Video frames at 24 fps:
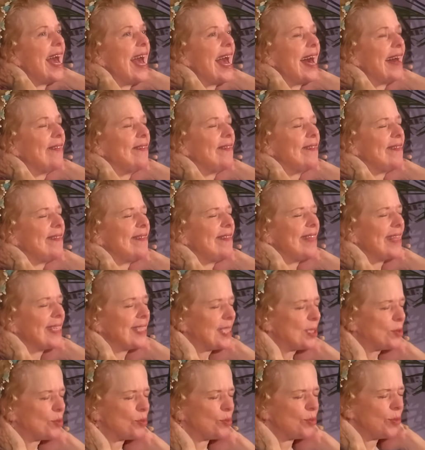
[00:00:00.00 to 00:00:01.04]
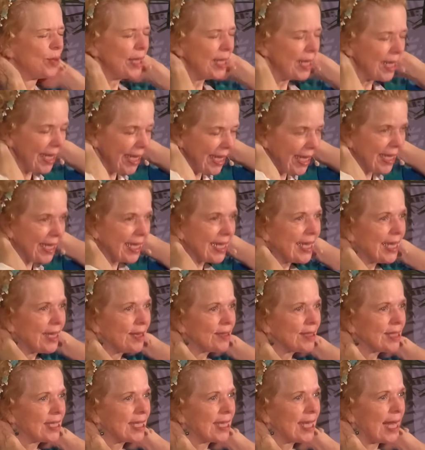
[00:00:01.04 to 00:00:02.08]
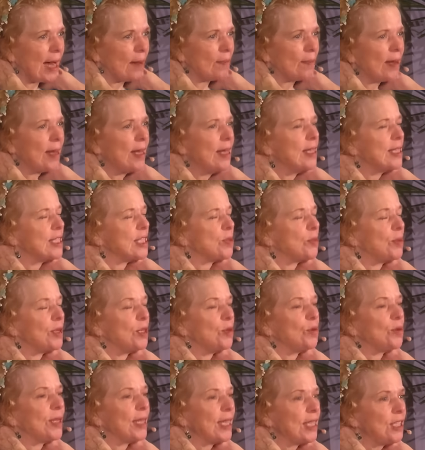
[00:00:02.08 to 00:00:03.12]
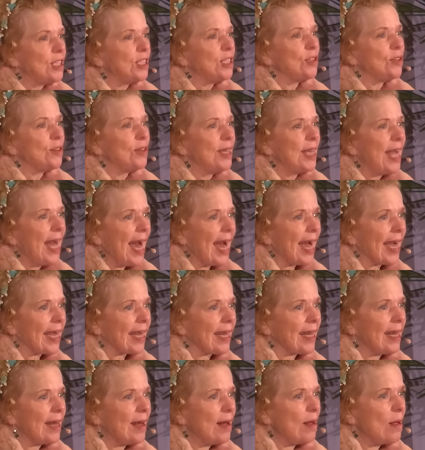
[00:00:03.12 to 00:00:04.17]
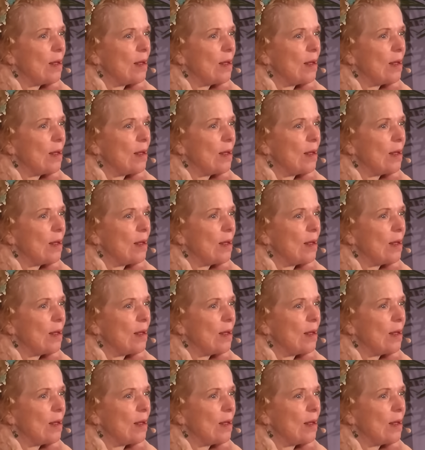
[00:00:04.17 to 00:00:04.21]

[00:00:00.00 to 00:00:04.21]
and this really clears it up. So when you get to your neck,